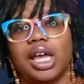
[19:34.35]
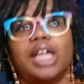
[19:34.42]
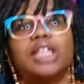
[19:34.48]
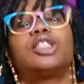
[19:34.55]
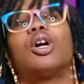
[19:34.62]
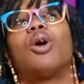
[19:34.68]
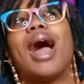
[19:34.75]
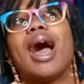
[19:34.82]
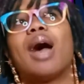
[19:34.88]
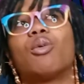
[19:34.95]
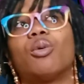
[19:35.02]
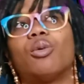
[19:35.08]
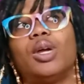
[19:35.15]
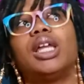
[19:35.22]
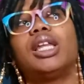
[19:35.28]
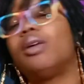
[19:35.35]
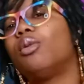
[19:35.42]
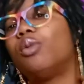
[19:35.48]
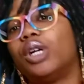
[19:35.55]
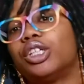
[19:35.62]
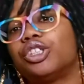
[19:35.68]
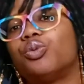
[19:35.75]
So I really
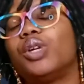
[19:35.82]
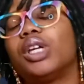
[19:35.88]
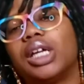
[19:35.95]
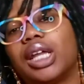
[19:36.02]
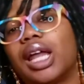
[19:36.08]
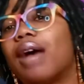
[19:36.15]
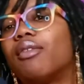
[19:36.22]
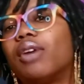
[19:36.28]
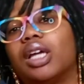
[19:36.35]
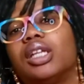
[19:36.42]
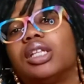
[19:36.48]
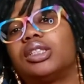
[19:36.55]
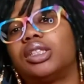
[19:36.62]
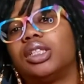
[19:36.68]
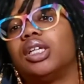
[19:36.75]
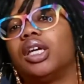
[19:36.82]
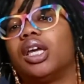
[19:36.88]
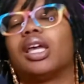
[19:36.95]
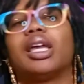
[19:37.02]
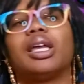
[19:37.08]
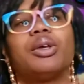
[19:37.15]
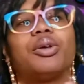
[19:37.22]
wish we could have
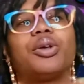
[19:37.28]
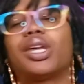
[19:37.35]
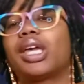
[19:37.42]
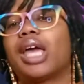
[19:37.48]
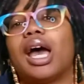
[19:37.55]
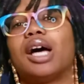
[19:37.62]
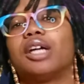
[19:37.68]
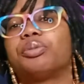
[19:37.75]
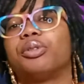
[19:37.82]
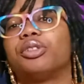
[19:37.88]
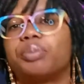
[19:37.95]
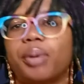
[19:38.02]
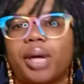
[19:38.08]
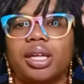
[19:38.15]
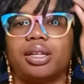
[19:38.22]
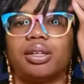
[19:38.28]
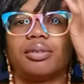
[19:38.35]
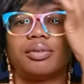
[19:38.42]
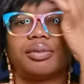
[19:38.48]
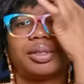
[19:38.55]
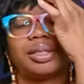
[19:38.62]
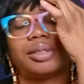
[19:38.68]
understood Kyle's perspective.